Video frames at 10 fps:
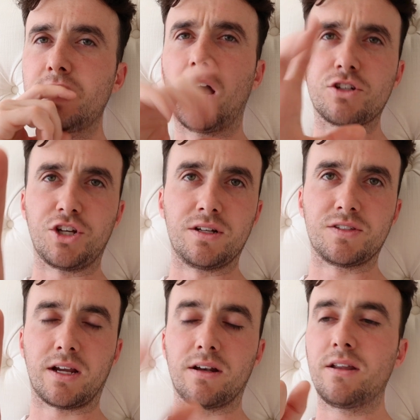show you in a
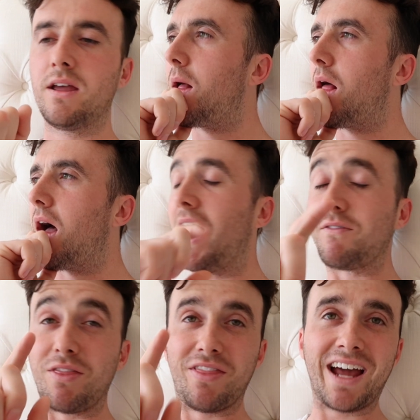second.
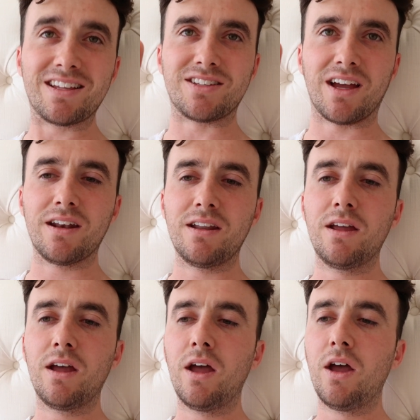After that is done,
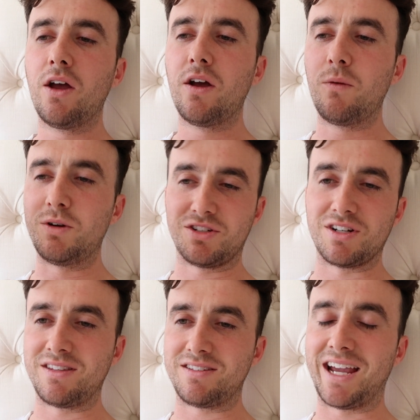which is
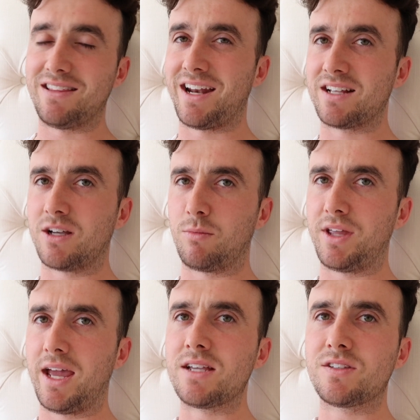going to take the next couple of
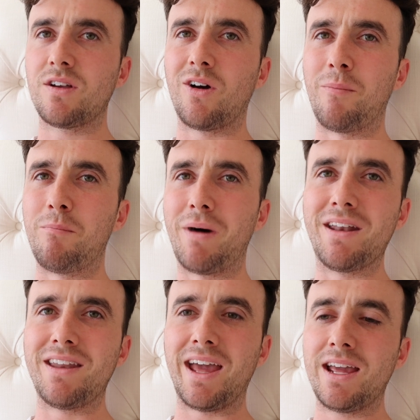days, on
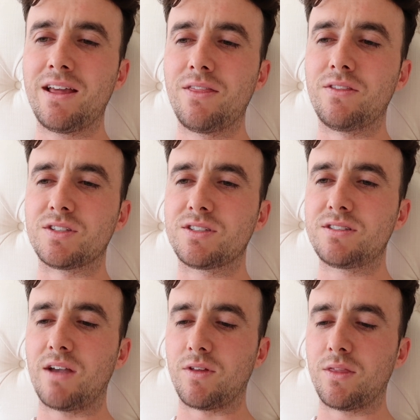Monday, the
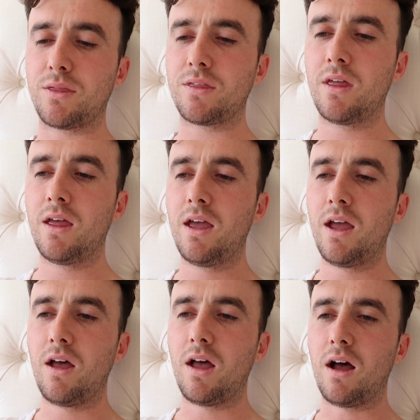7th,
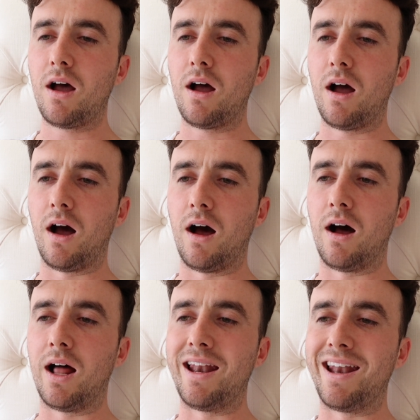
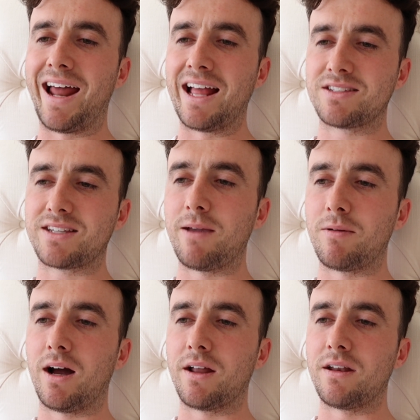our landscape
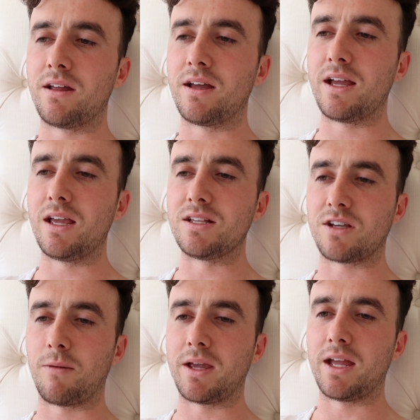gardener is
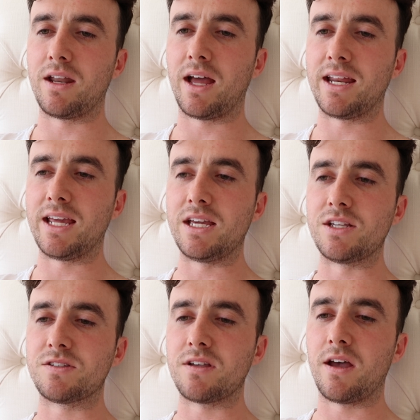coming in and he
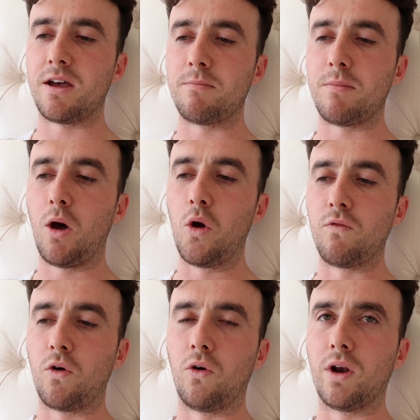is
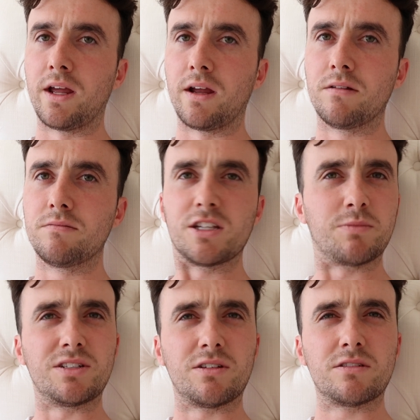overhauling, I
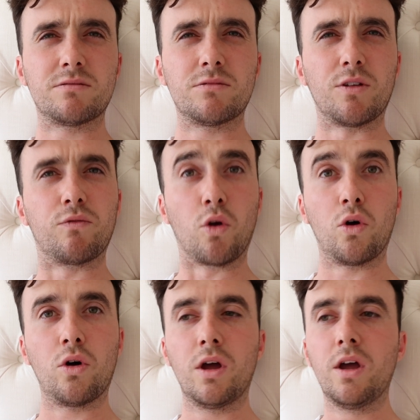suppose, the
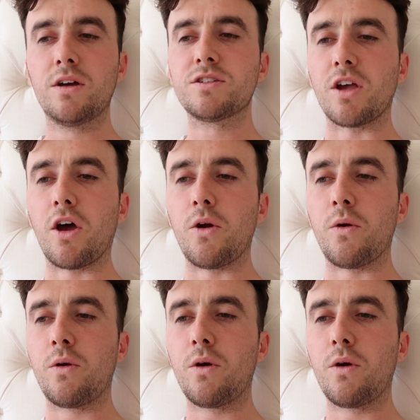floor. So,